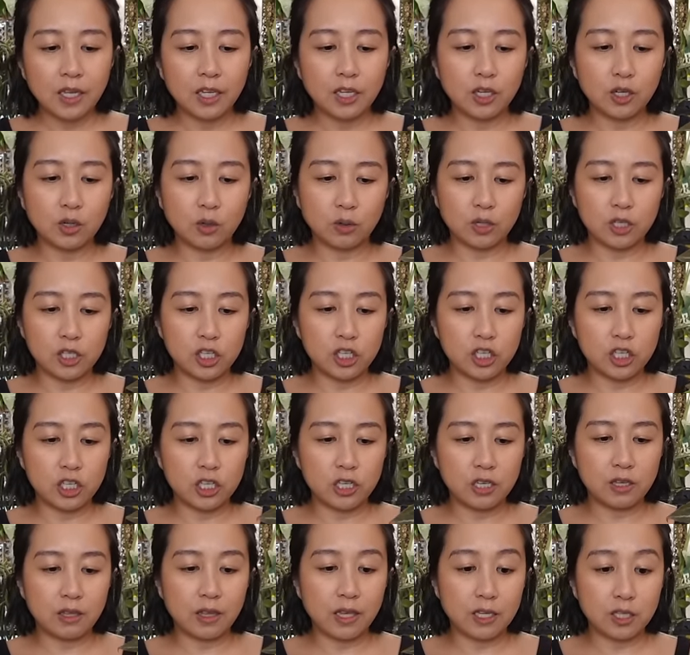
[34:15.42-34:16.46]
you know, because
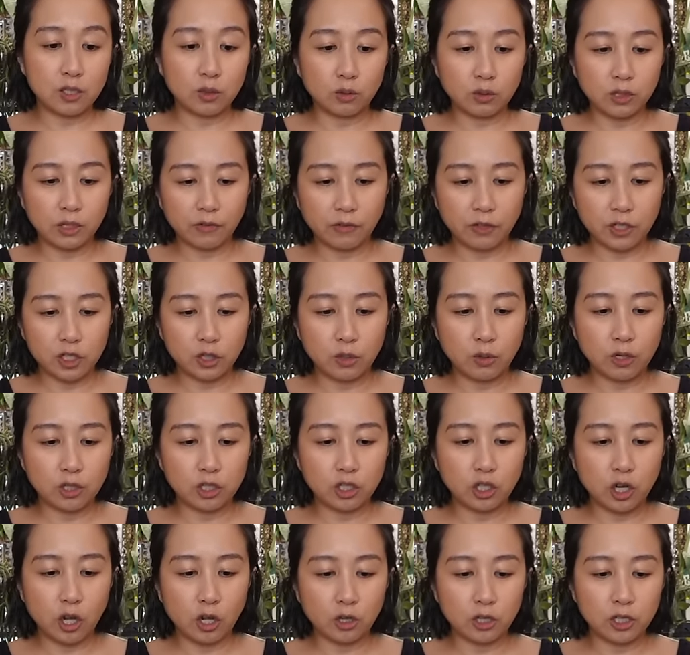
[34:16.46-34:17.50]
they sold it for
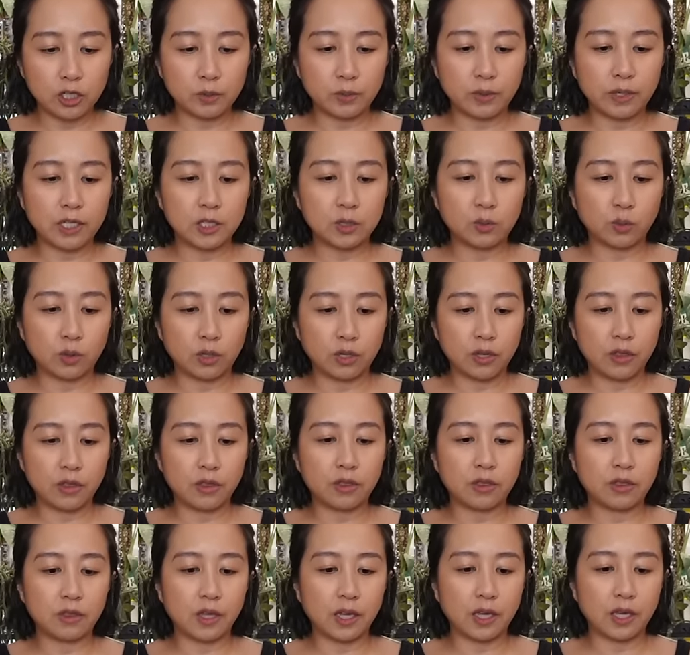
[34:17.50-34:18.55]
$200 when it's worth
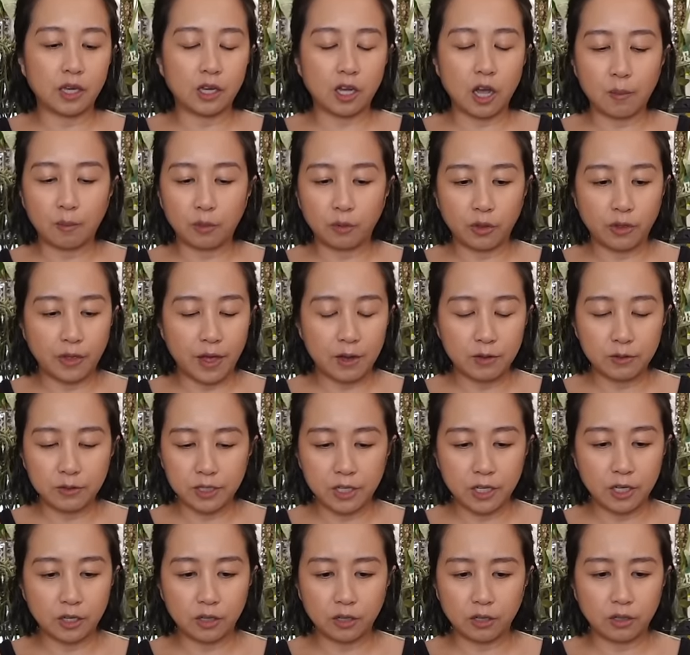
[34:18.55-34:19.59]
like a couple
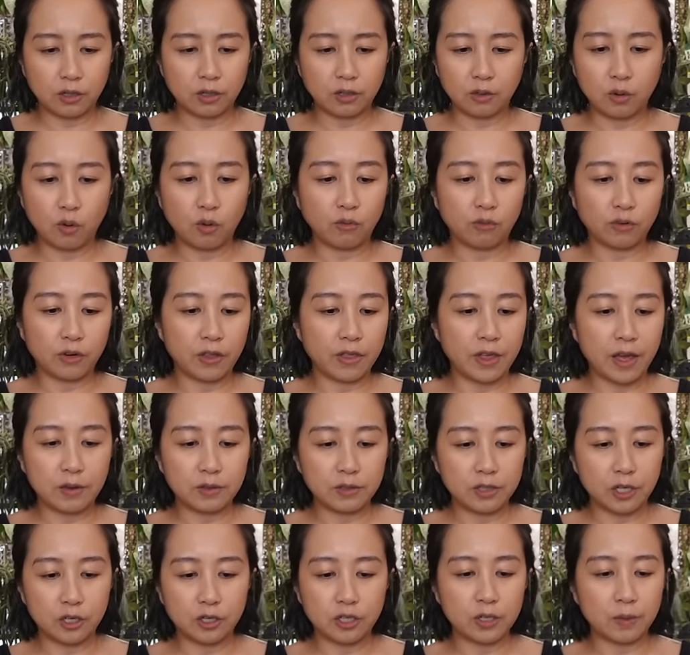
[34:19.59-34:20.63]
thousand or over a
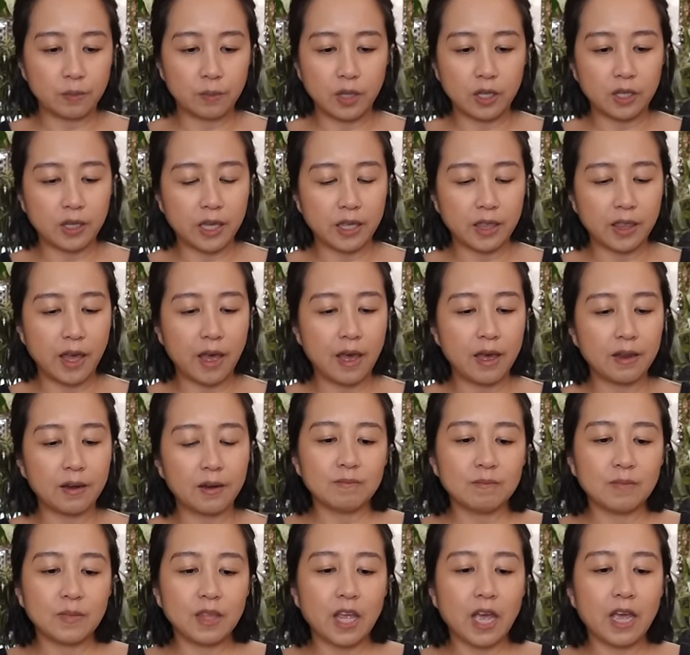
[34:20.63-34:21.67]
thousand or something like that.
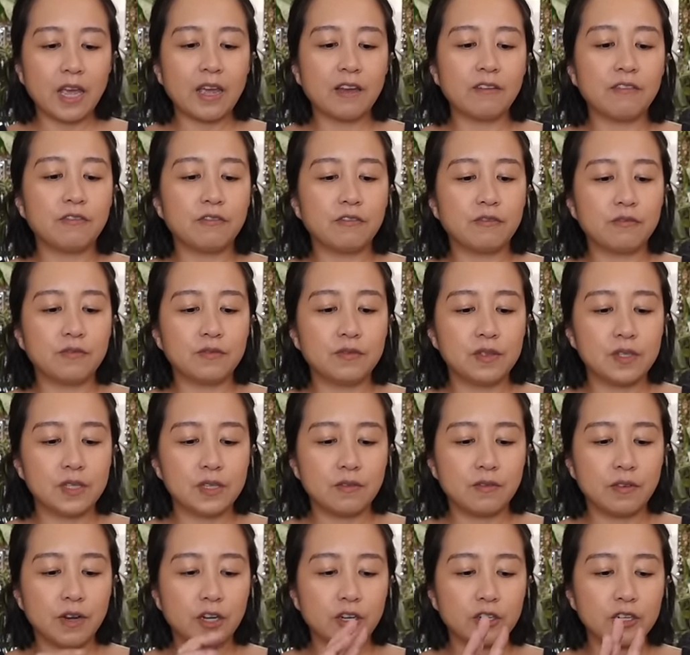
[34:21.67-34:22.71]
I have
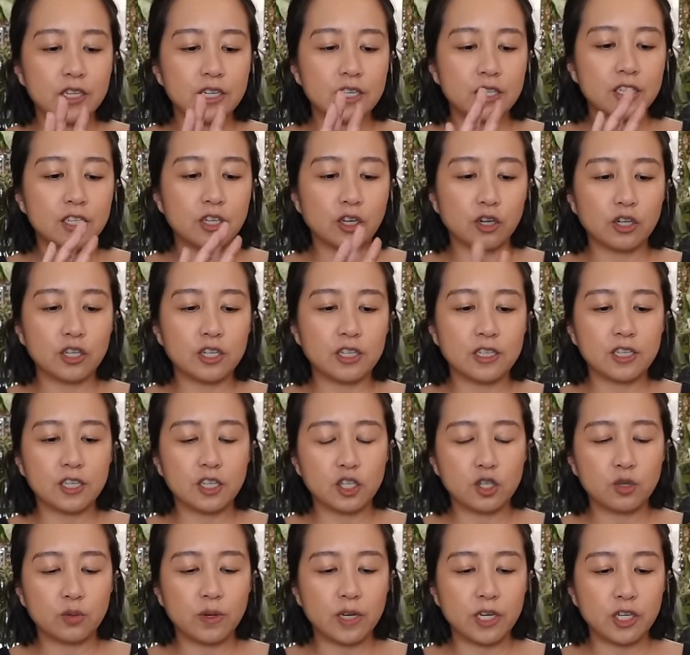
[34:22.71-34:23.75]
very certain
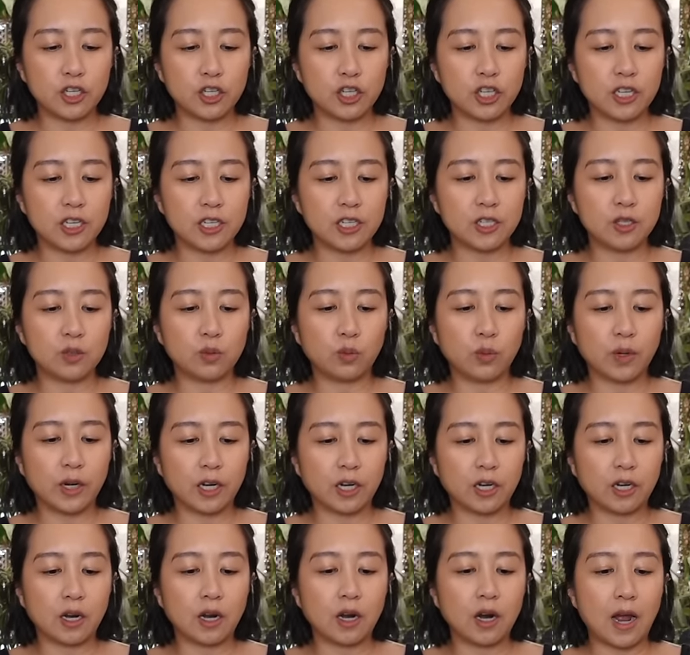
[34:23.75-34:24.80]
situations
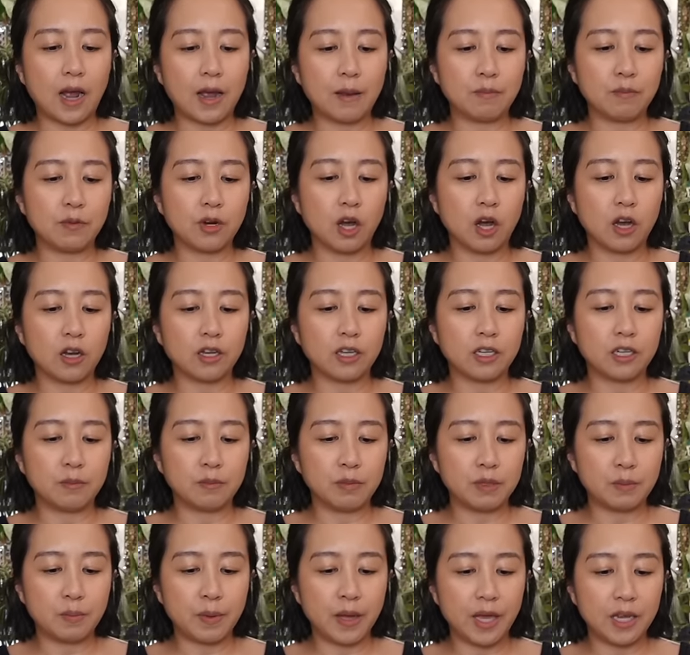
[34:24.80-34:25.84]
where I'm not gonna
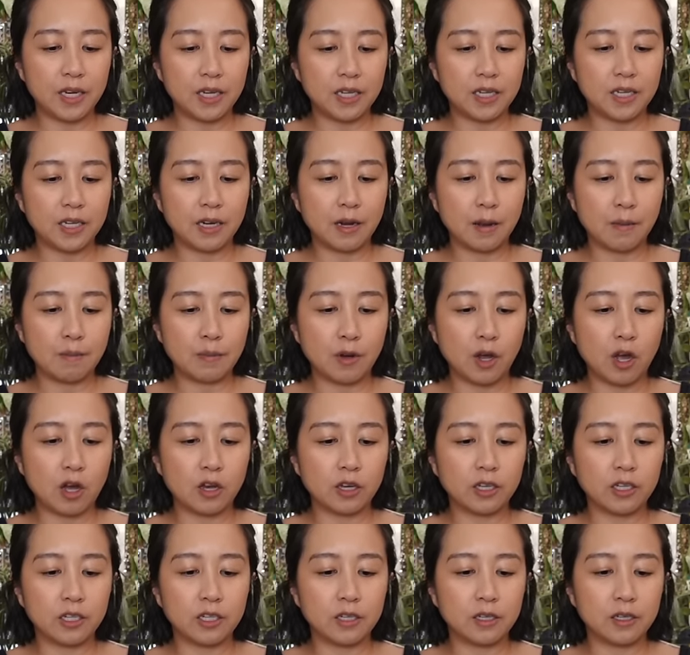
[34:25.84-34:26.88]
be petty and I'm
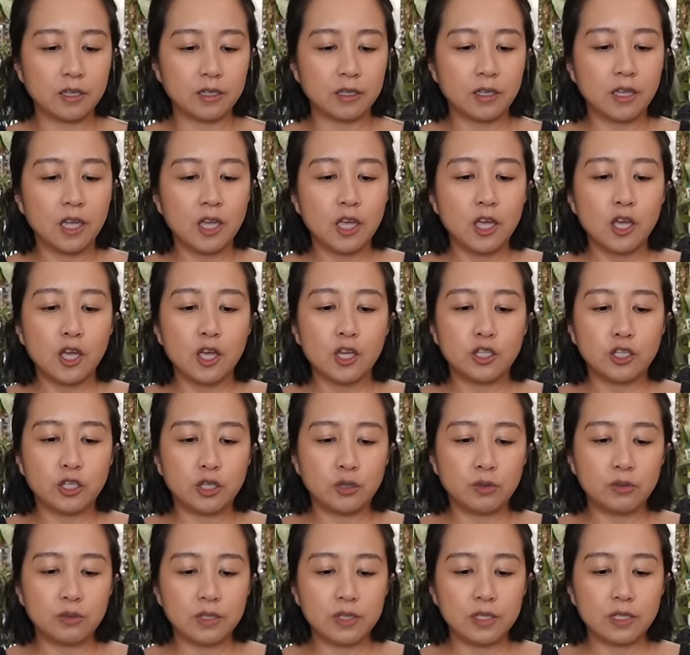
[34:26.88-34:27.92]
not gonna
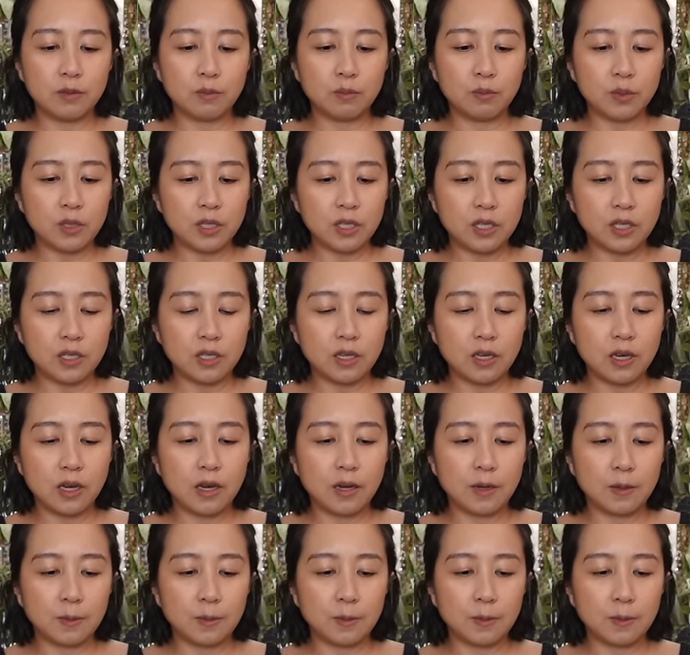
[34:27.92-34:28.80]
choose to be,